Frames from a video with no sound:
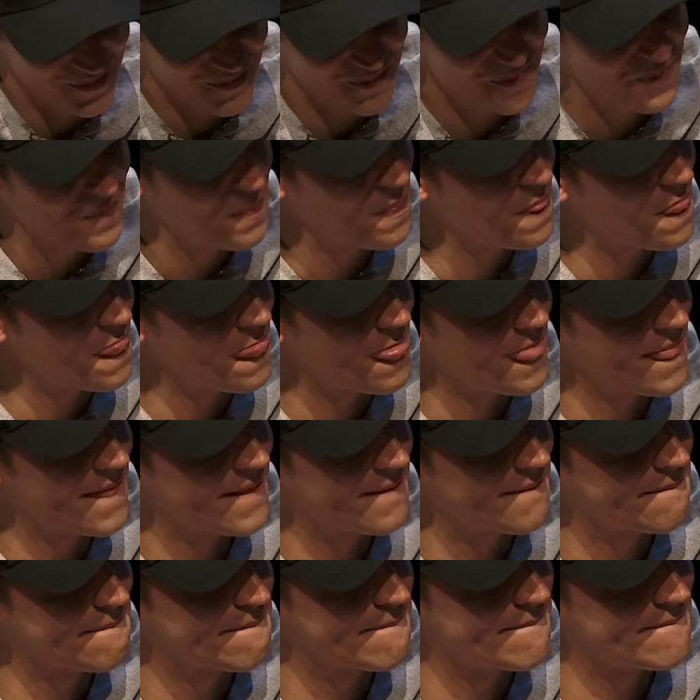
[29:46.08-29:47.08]
ask earlier
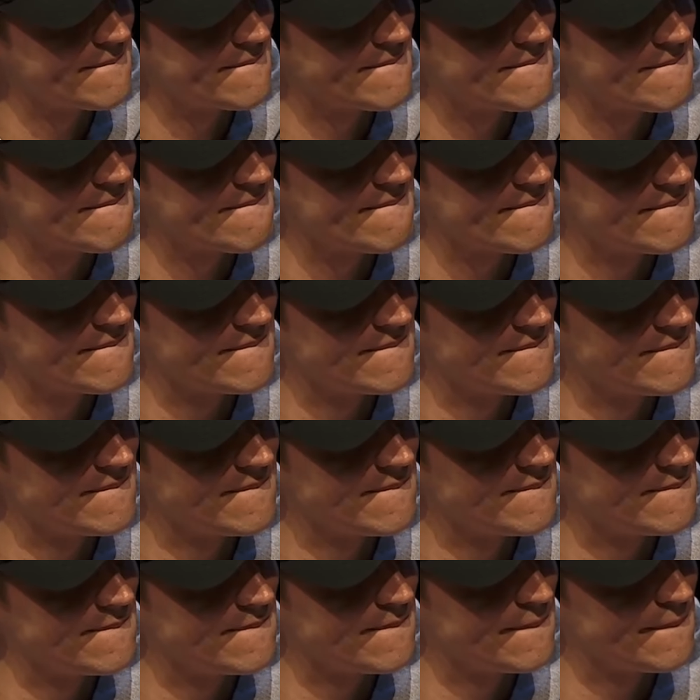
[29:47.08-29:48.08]
about being an actor.
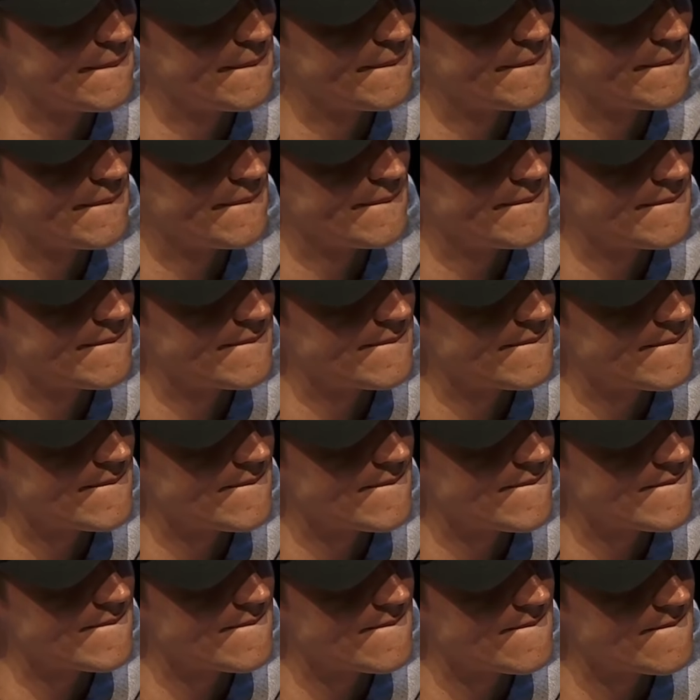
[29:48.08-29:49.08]
With the audition
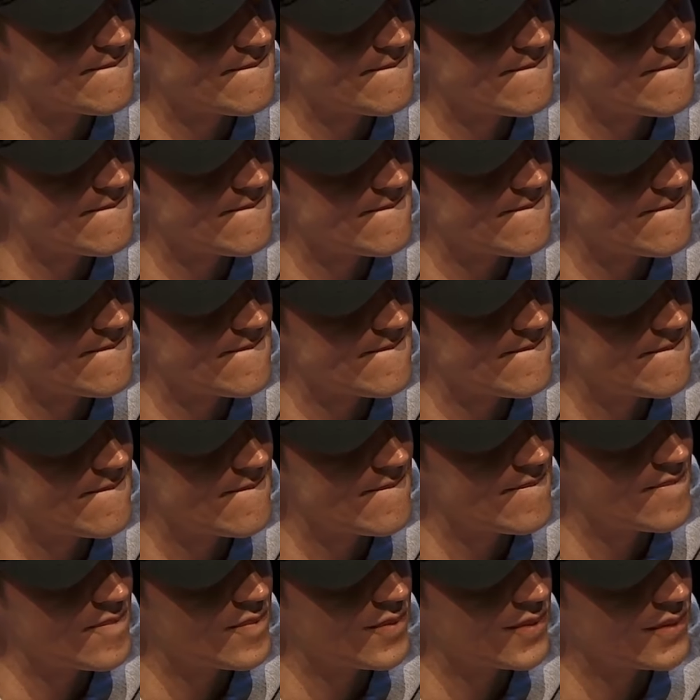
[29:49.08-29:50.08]
process,
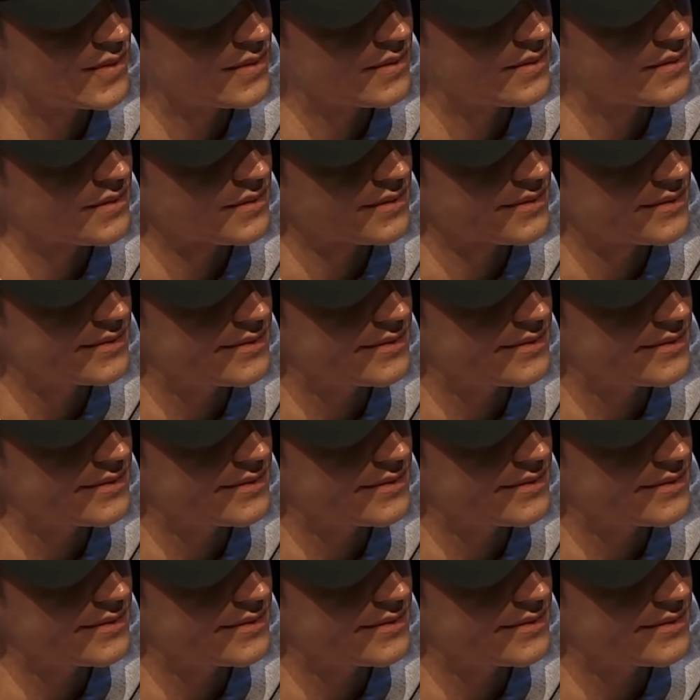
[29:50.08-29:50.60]
how did you deal with